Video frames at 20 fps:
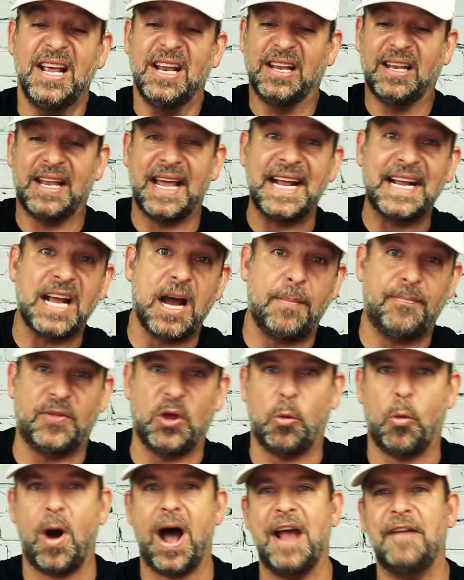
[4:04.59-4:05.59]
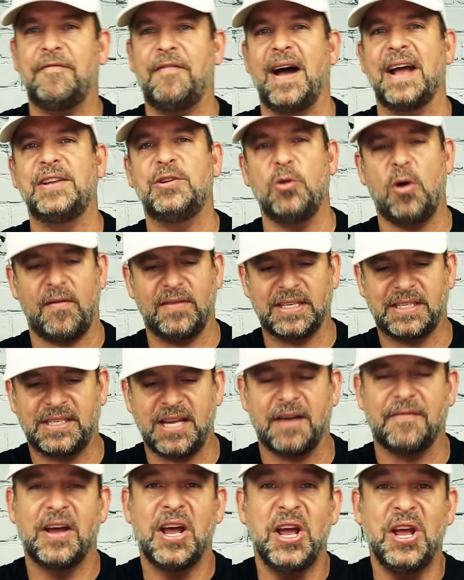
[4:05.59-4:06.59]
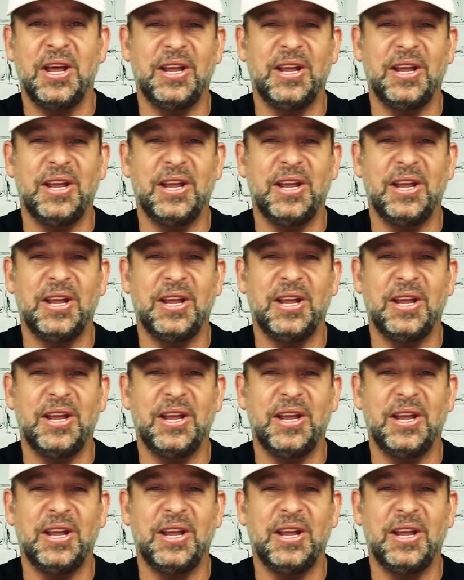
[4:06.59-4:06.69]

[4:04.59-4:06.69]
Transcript: link up the Wi-Fi, do all this stuff.